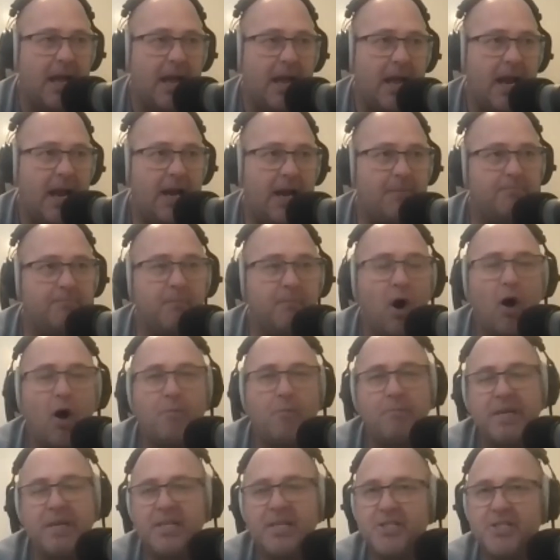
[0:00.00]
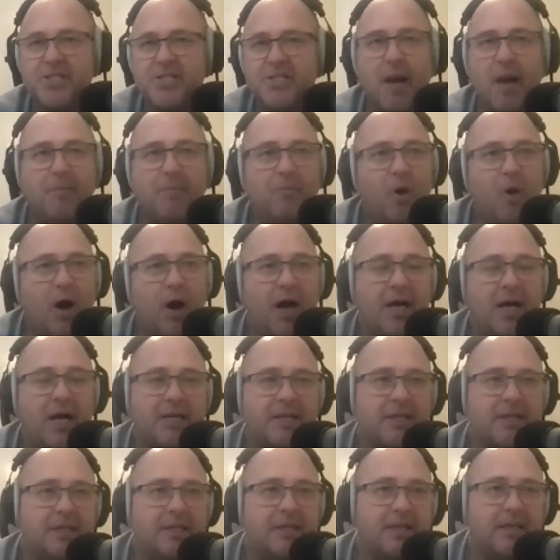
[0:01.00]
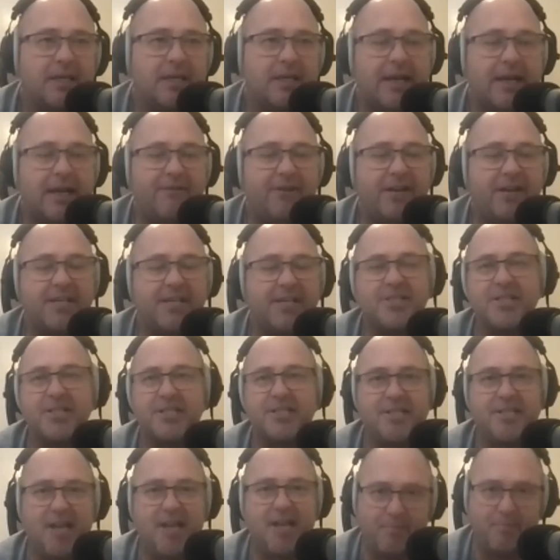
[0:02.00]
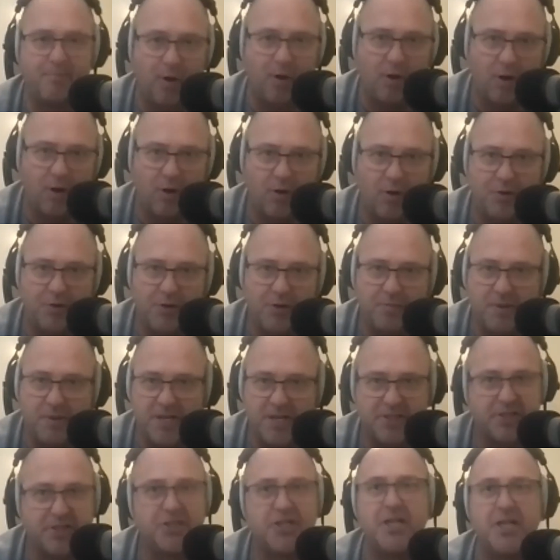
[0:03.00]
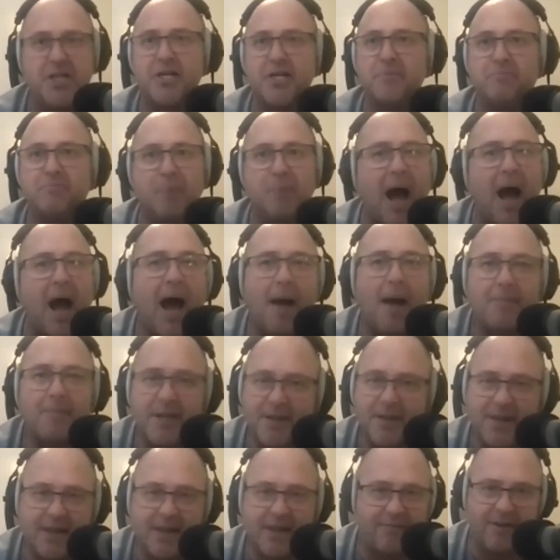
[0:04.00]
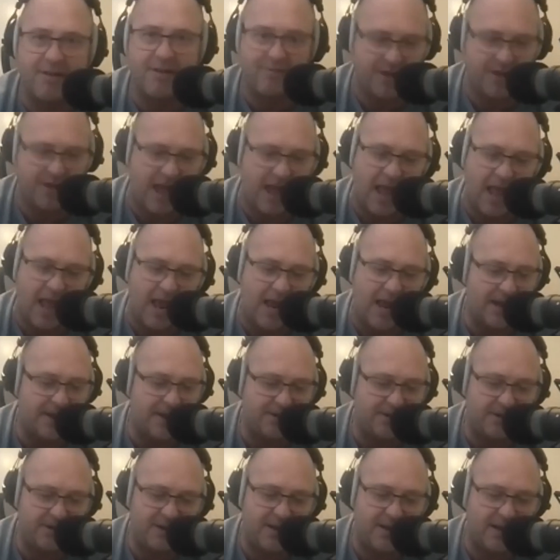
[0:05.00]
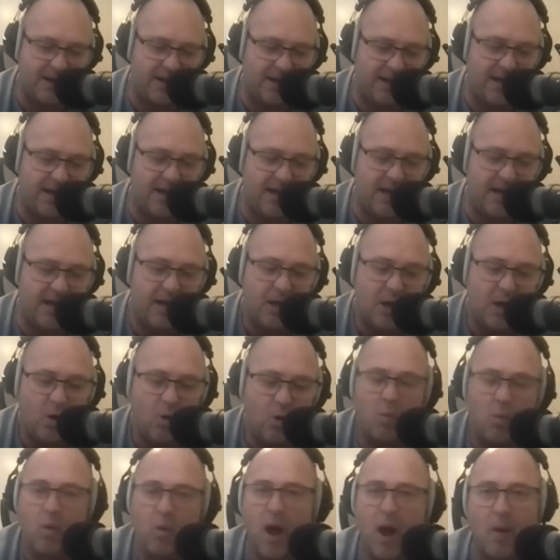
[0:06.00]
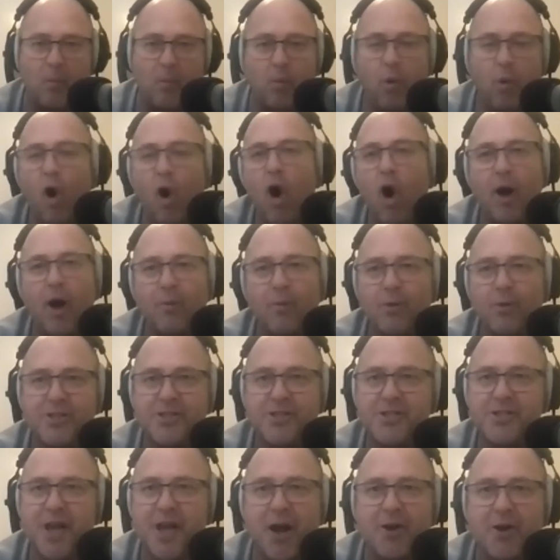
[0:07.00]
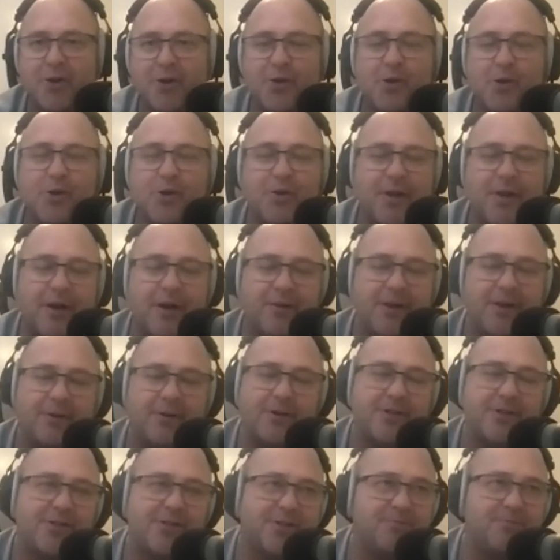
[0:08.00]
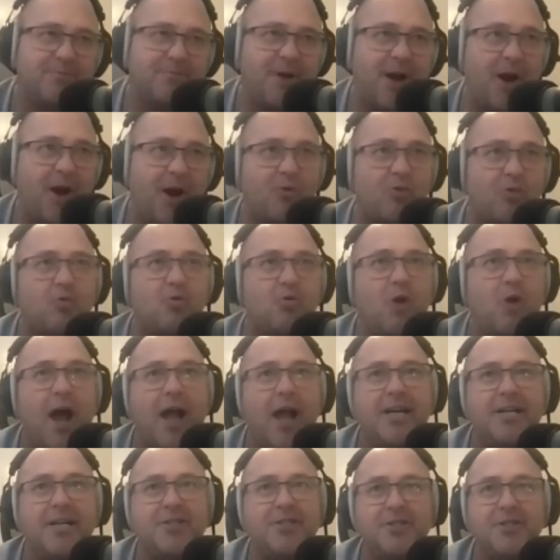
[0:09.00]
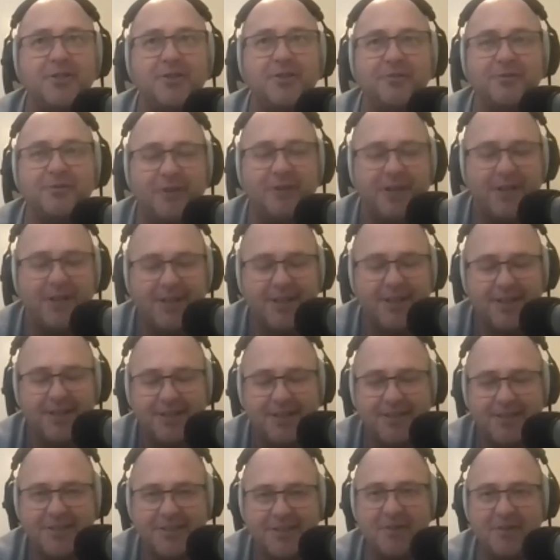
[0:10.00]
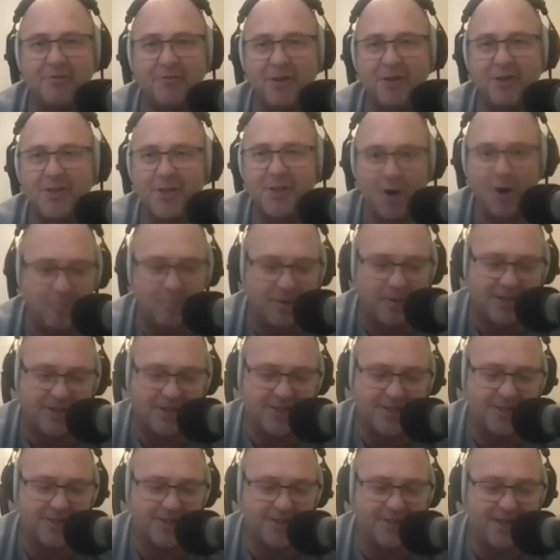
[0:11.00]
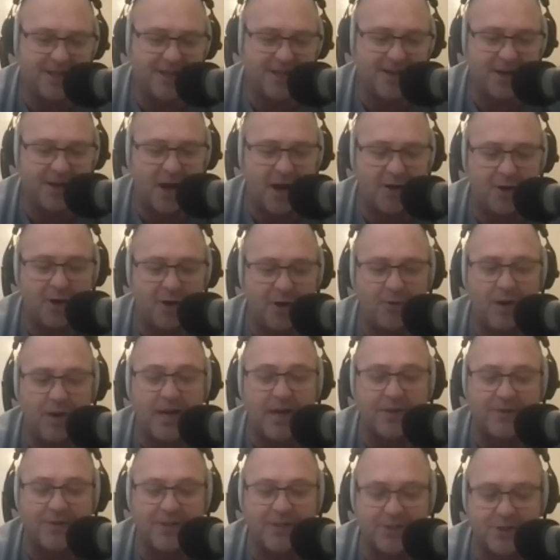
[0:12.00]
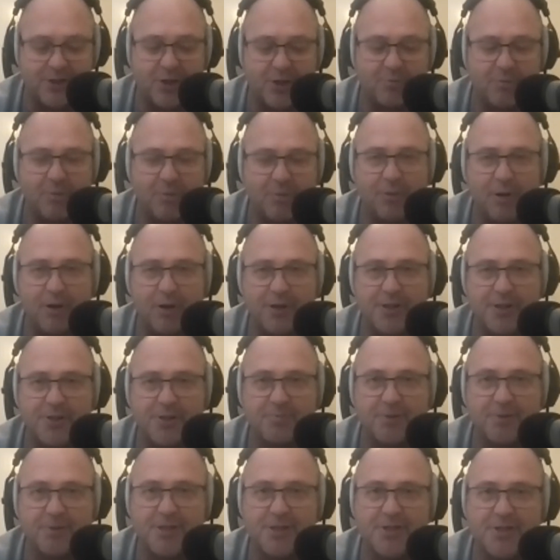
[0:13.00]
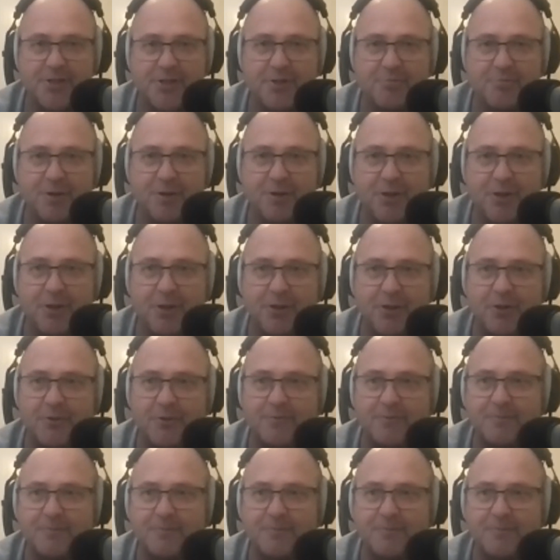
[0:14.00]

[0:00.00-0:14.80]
It might be someone giving us a tip on the best chicken palmy they've ever had and why it was so good. There is a range of different topics, and I reckon the Super Pod is super cool.